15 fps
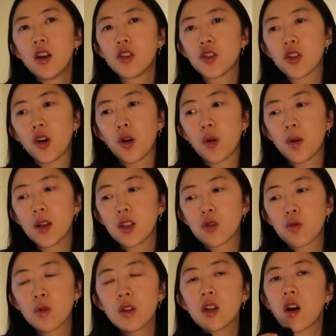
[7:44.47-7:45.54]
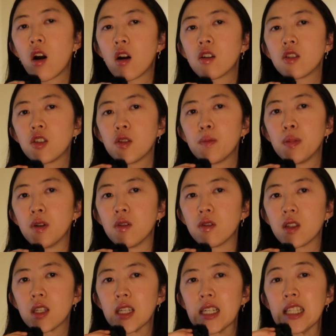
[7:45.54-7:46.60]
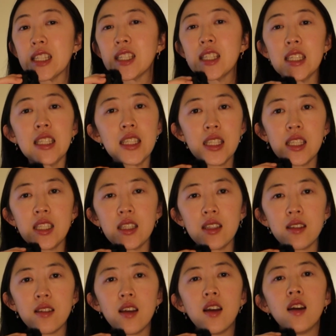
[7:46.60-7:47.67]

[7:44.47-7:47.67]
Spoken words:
So it's really hard to build consistent,